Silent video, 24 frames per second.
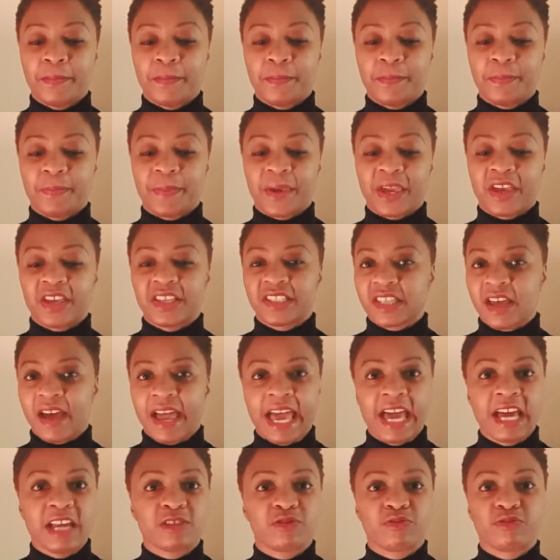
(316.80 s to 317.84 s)
because I
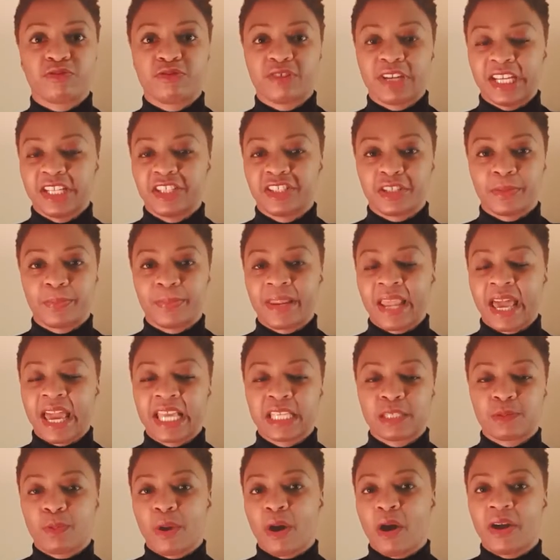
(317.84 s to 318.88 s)
had reached a
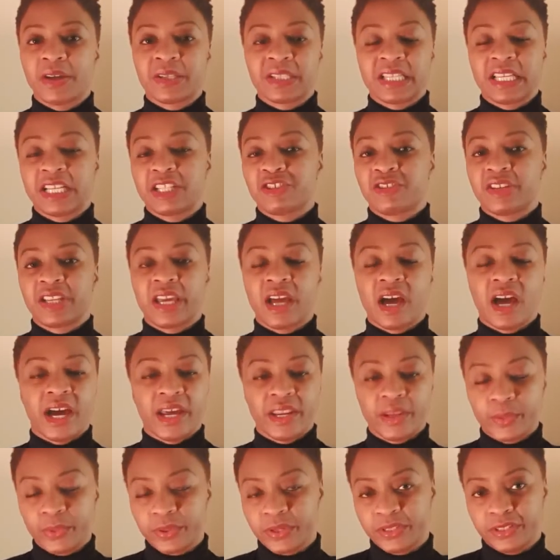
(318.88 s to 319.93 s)
place where I was literally, I
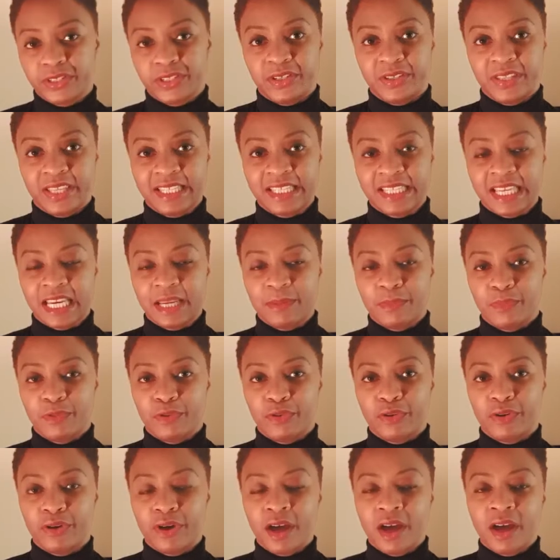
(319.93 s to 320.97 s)
don't want to do this
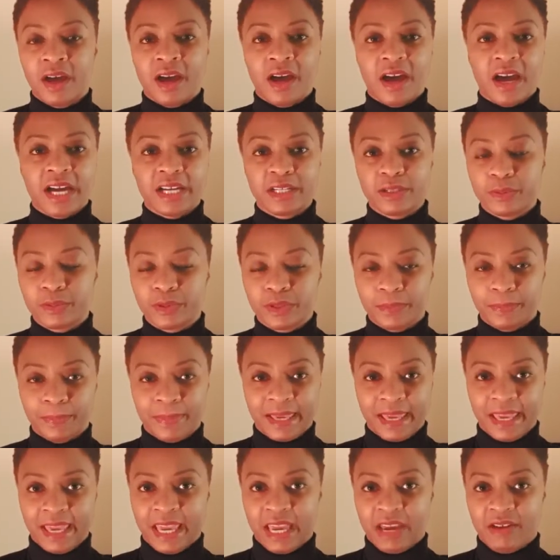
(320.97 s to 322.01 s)
anymore. I don't want to be
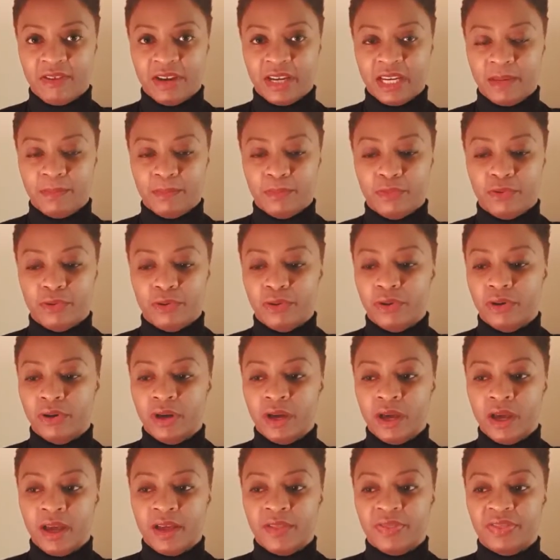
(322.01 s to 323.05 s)
here anymore.
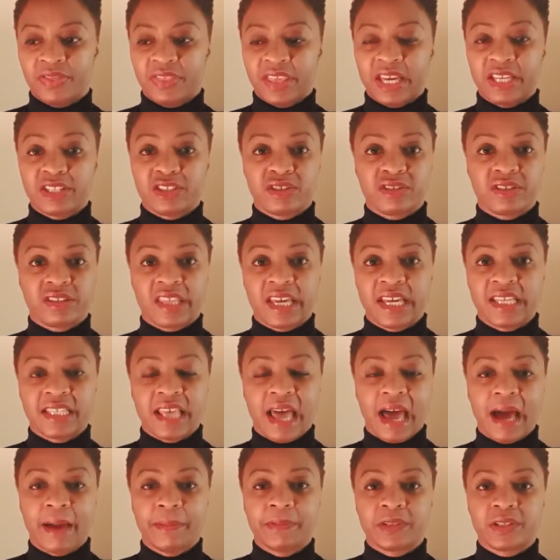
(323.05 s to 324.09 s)
There's
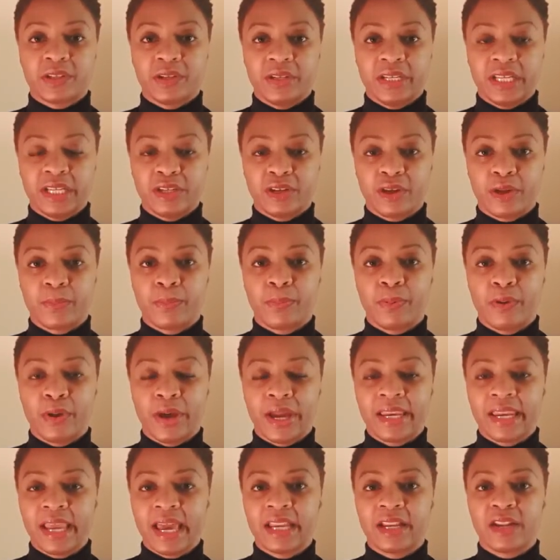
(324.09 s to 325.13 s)
absolutely no
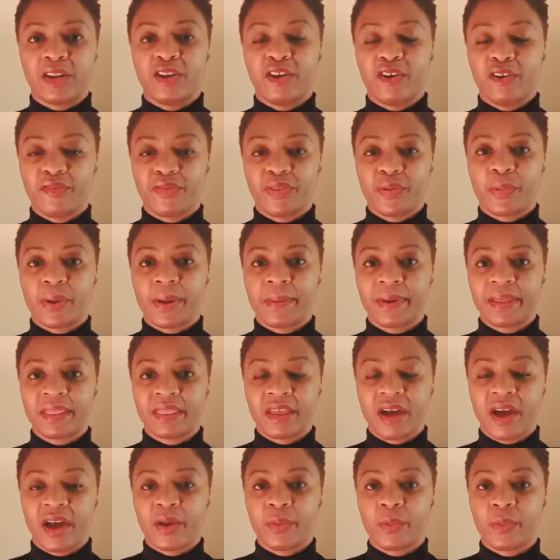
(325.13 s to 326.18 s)
point. And a lot of the women
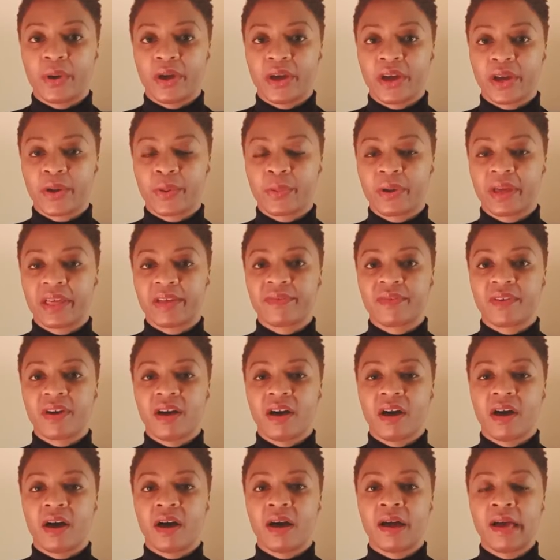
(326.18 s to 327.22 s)
that I work with
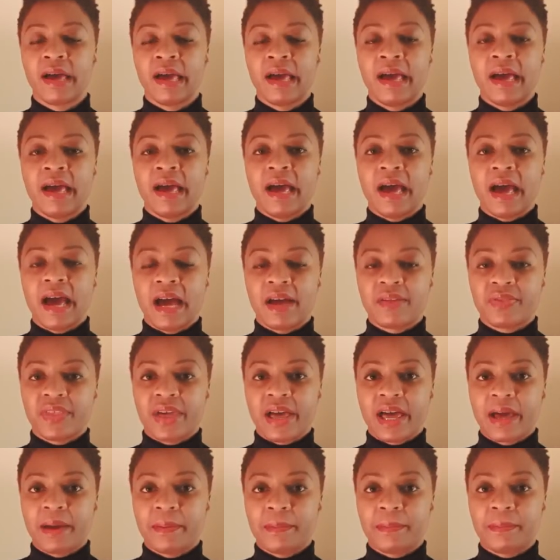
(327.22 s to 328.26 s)
are at
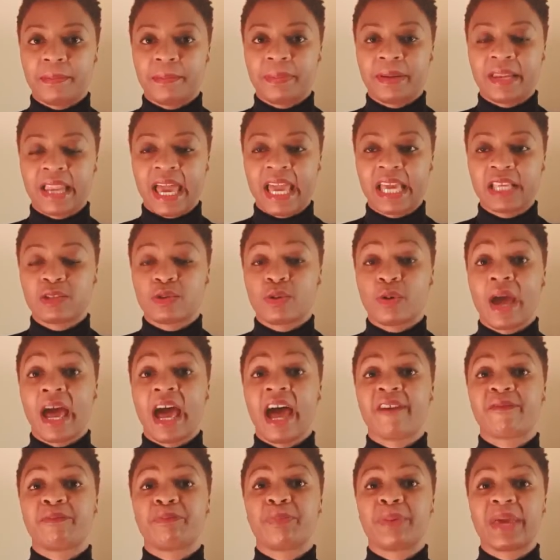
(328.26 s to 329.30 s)
that place, or
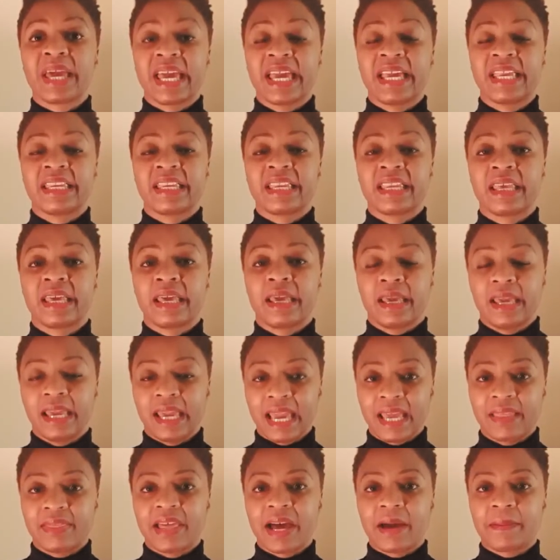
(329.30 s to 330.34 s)
have been
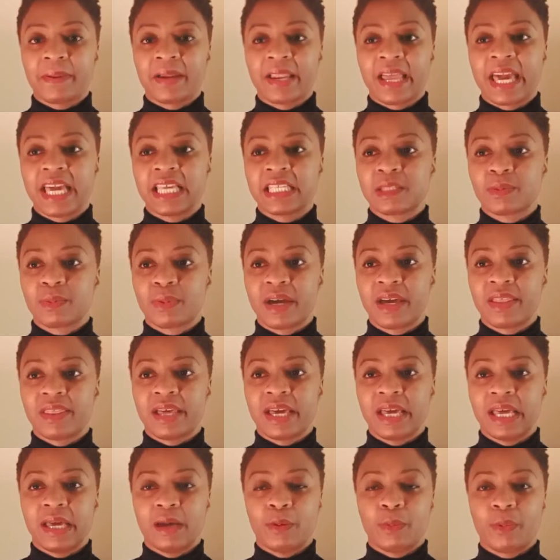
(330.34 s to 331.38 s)
in that place where
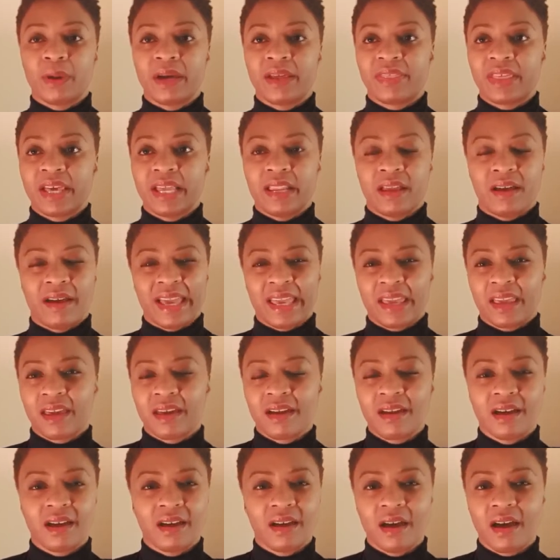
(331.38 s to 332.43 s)
they're like,
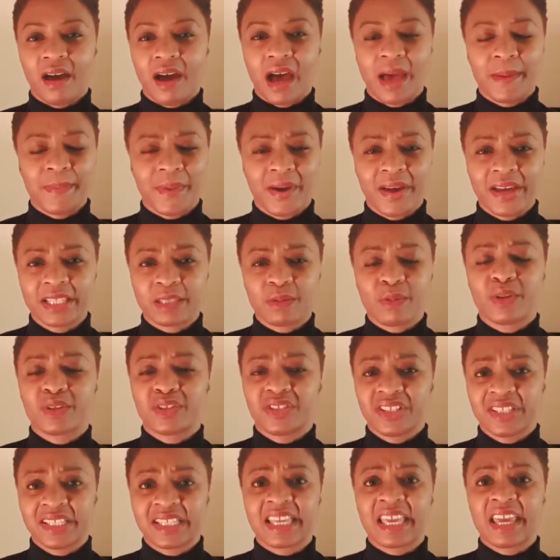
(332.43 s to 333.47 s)
I might as well
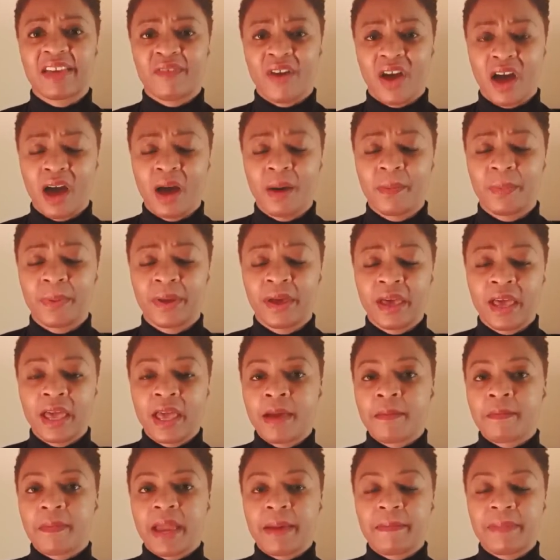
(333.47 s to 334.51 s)
just give up.
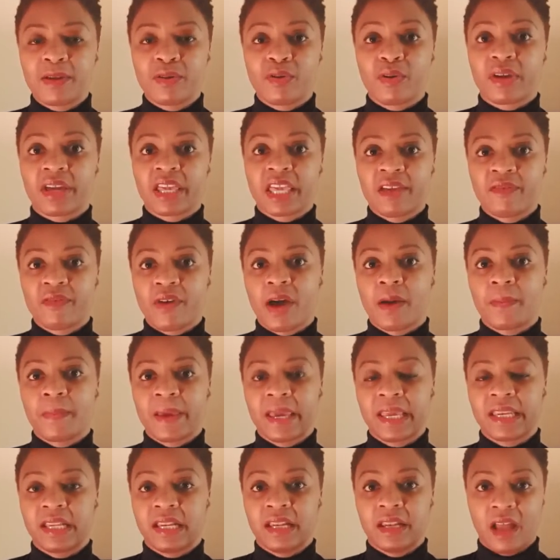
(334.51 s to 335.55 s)
Maybe not give up
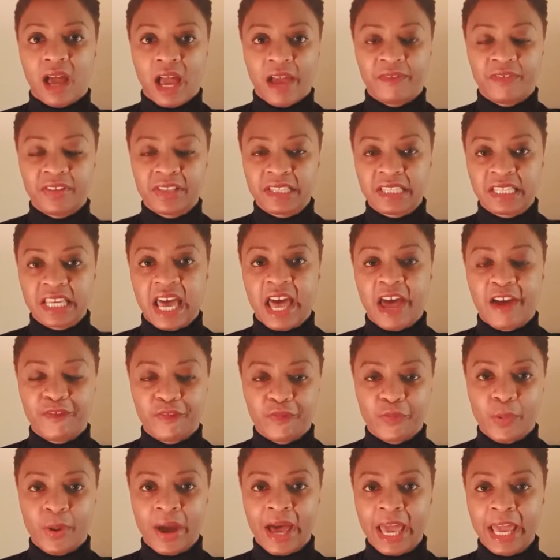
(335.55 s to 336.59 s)
in a life and death
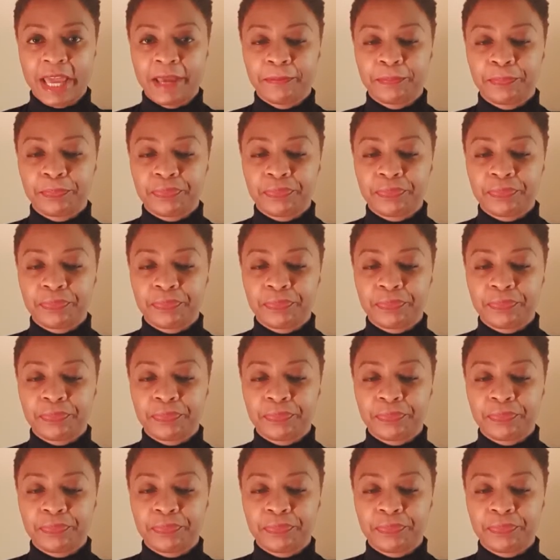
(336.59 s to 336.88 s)
way,